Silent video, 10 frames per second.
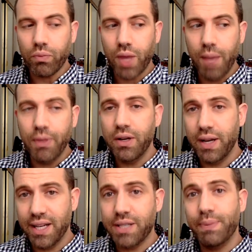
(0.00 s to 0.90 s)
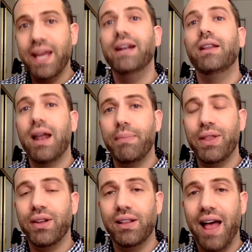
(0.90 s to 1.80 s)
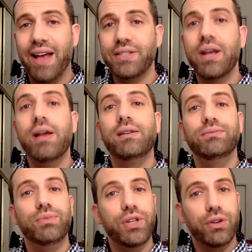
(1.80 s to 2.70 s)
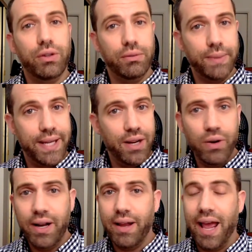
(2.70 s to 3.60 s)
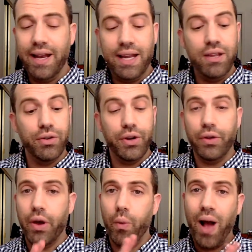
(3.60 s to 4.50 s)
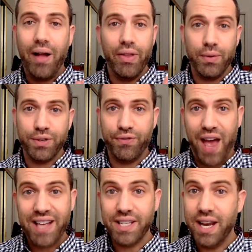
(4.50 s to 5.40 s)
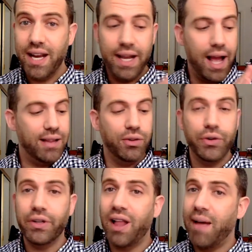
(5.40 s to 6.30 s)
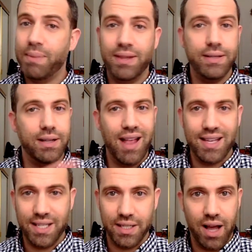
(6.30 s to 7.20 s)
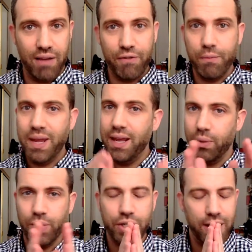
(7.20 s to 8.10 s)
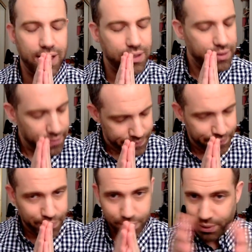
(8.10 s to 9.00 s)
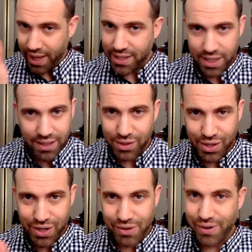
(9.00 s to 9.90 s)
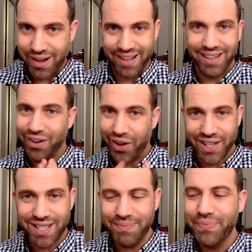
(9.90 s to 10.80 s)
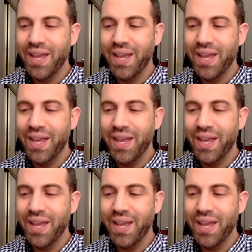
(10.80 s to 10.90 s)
I'm going to explain a lot about the class. You'll hear it, and either you'll go, wow, that was fascinating, I learned a lot, but this class is not for me, in which case, blessings to you, awesome.